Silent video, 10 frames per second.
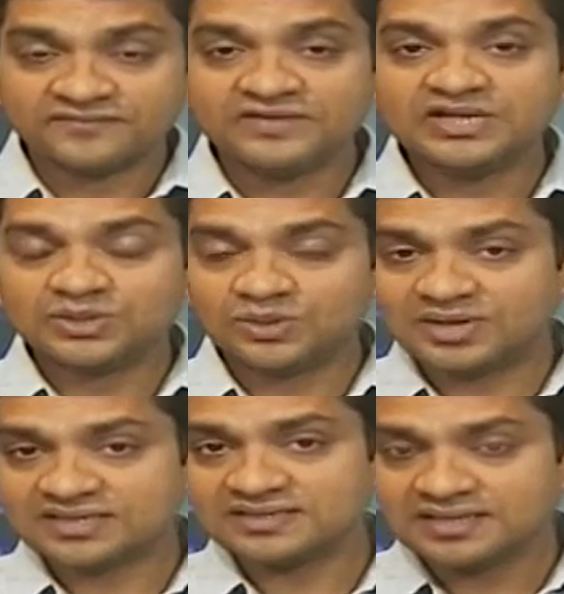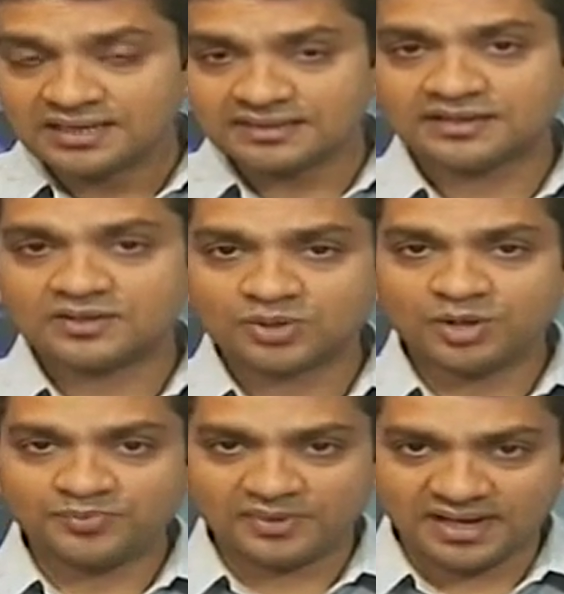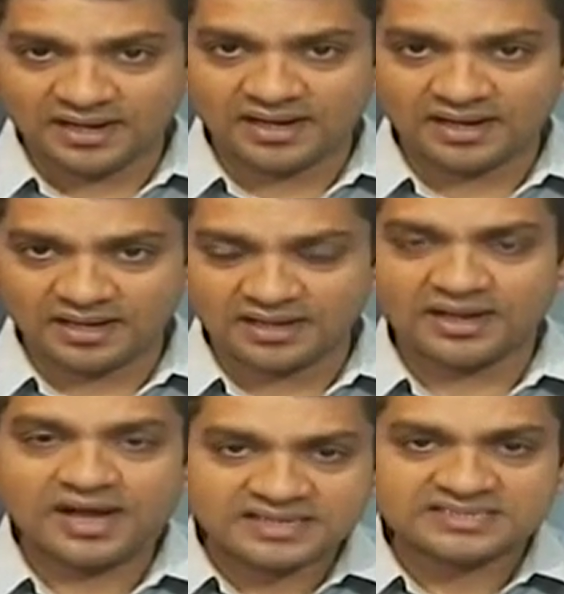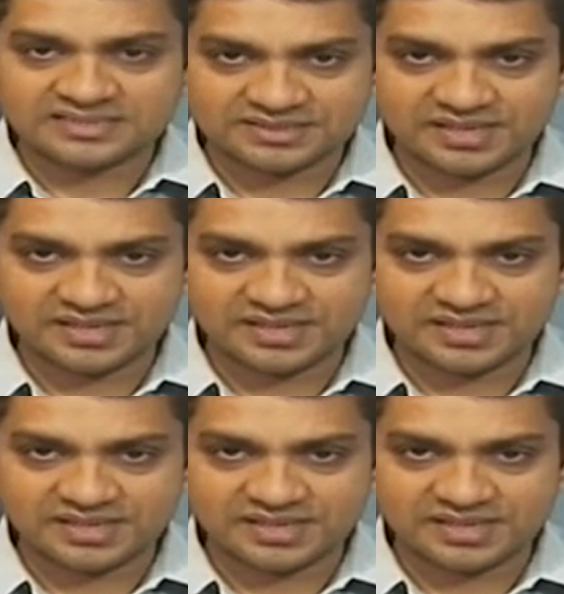we need to look at the crop architecture.